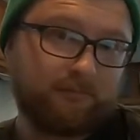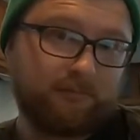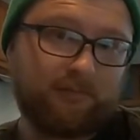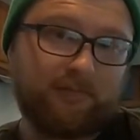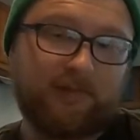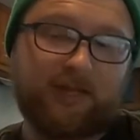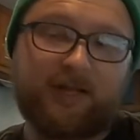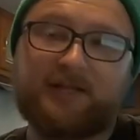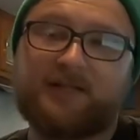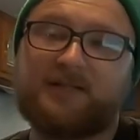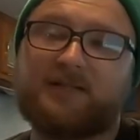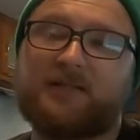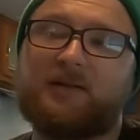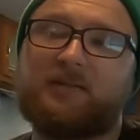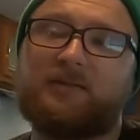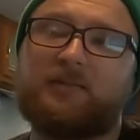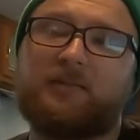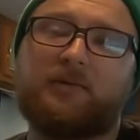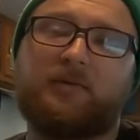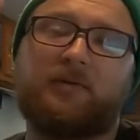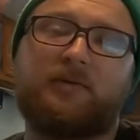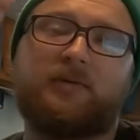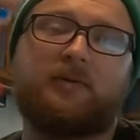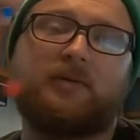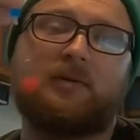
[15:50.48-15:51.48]
That's
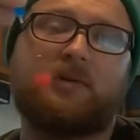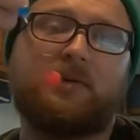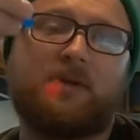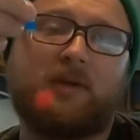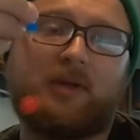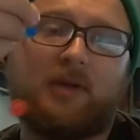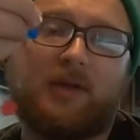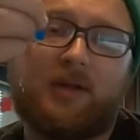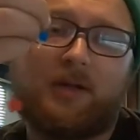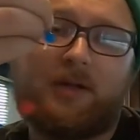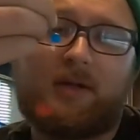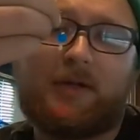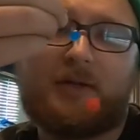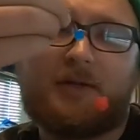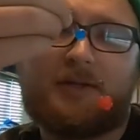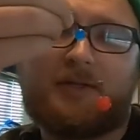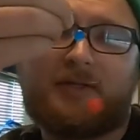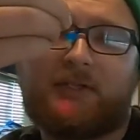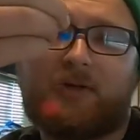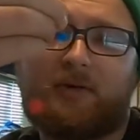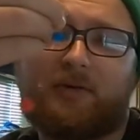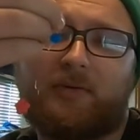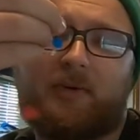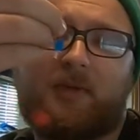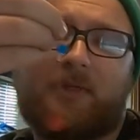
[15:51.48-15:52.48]
simple.
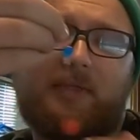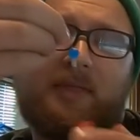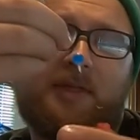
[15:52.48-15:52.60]
So with